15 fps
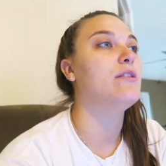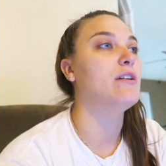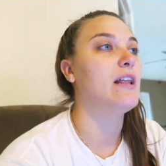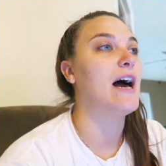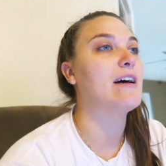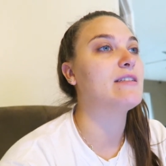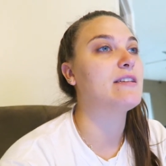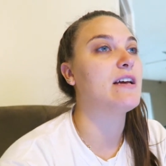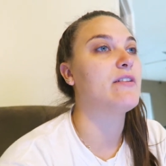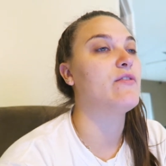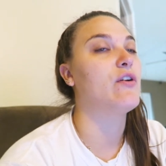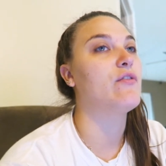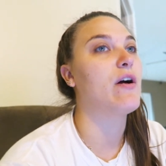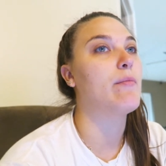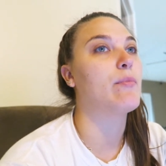the last day of
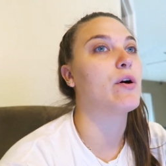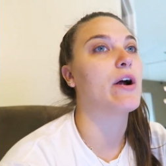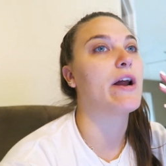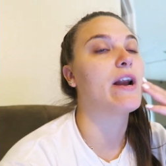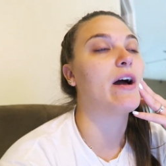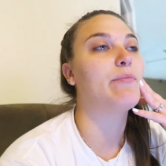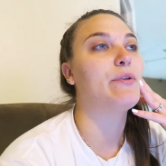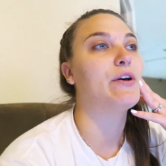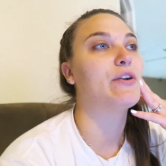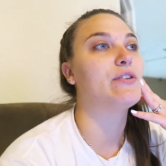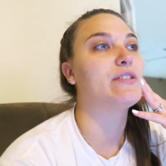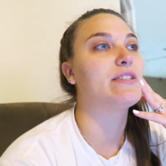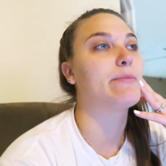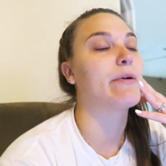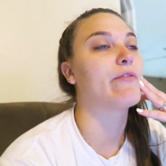November and
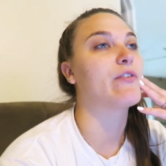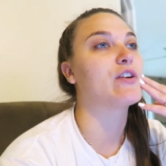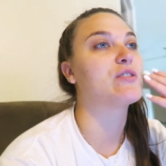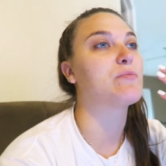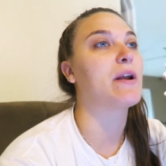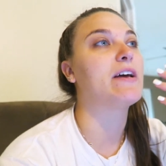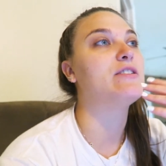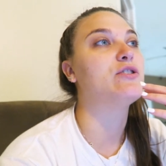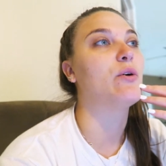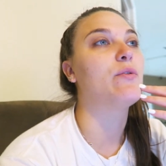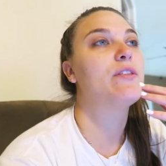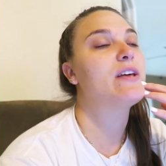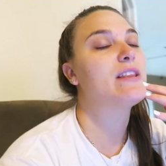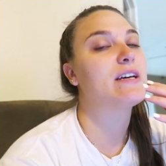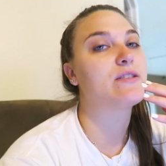upload December 1st, but I
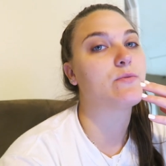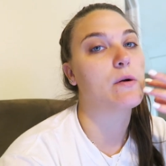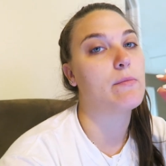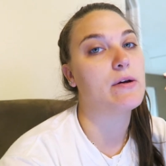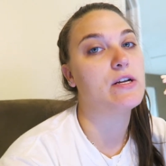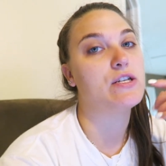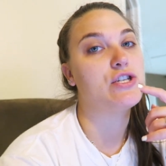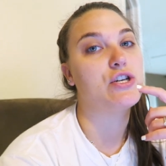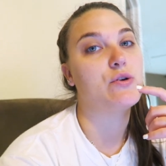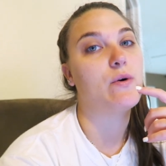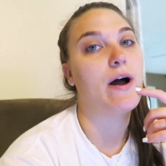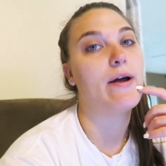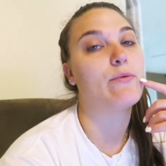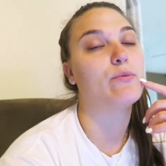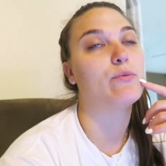don't think that's what I'm gonna do.
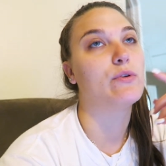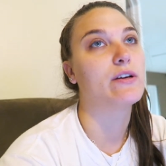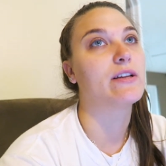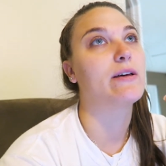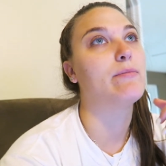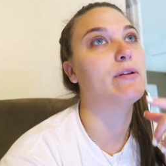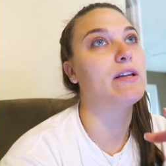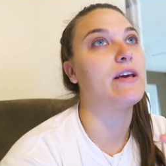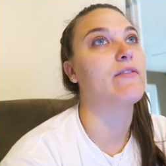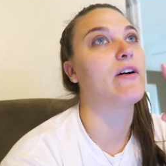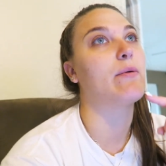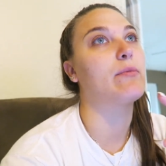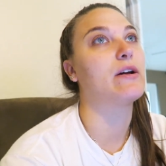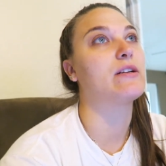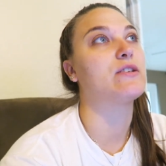I really believe
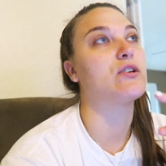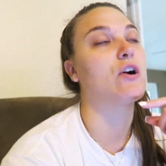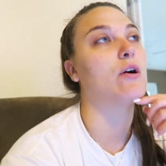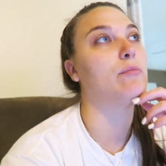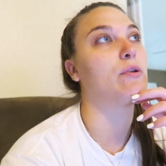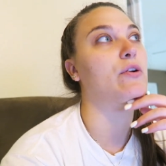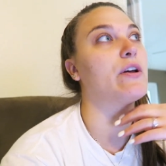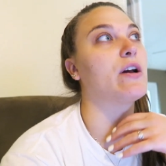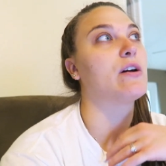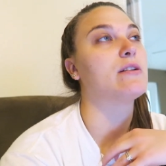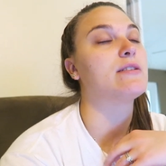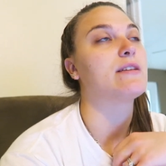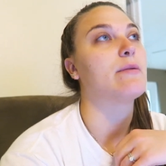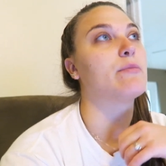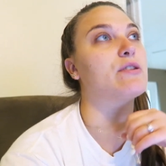I'm gonna start uploading on
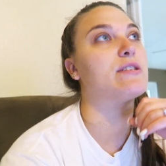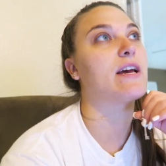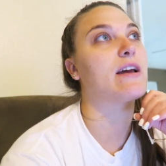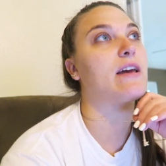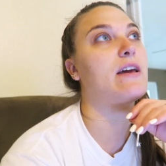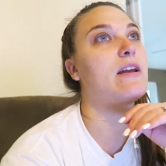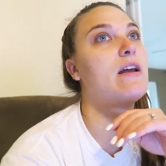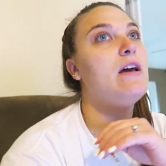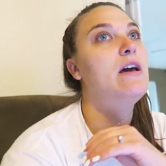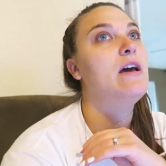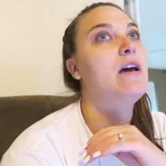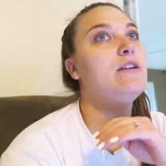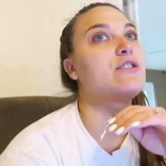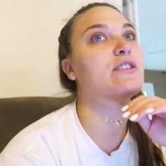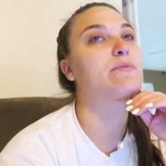December 2nd,
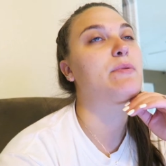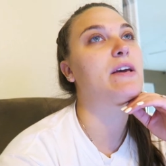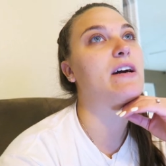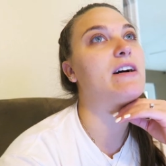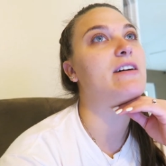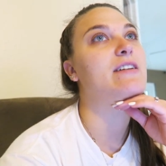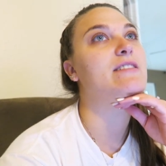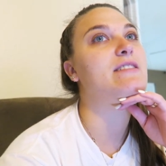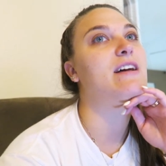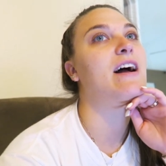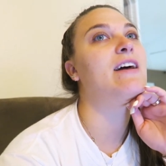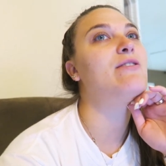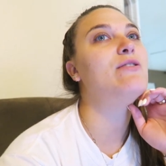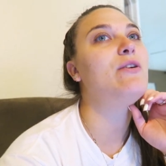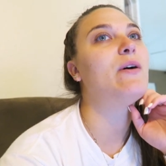just because,
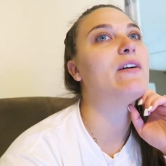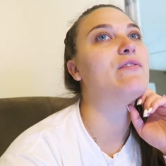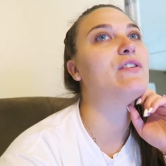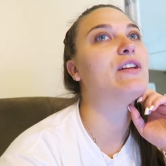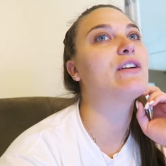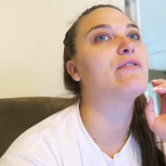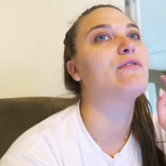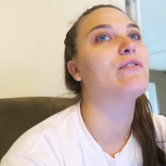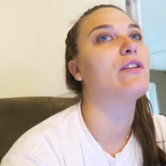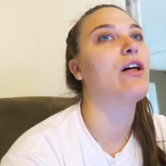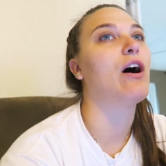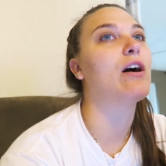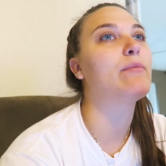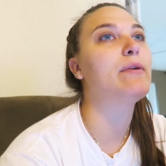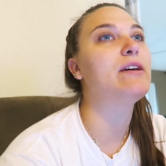I don't know, I feel like
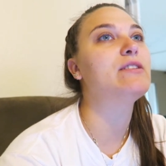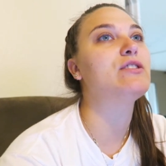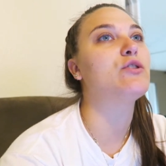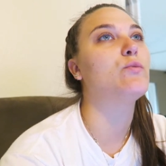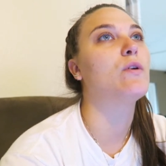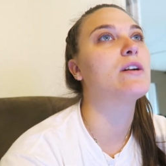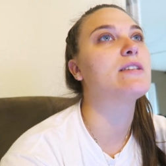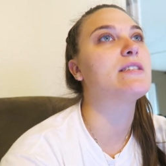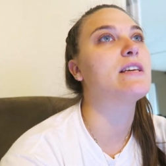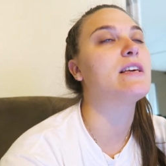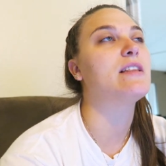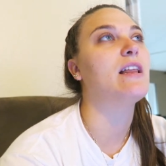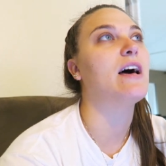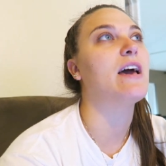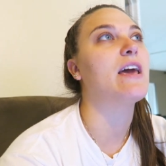Vlogmas, you wanna
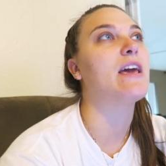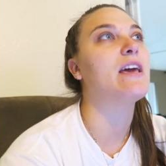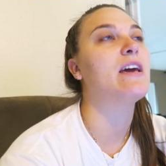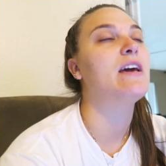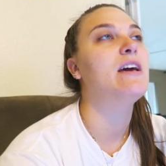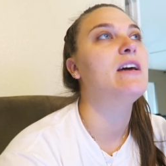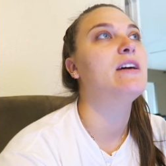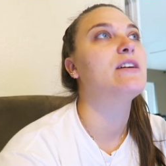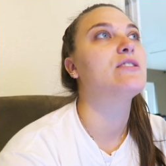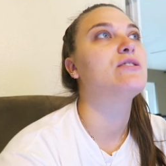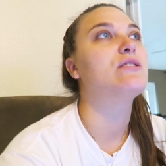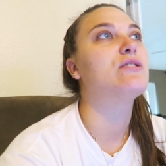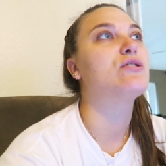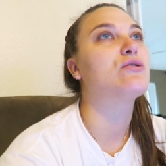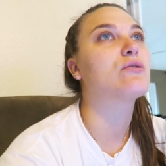see like,
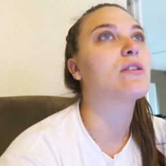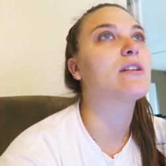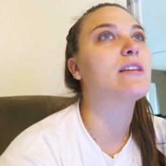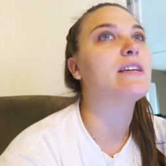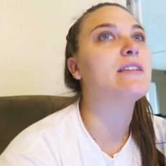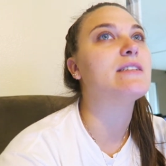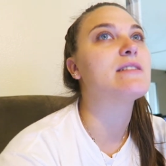strictly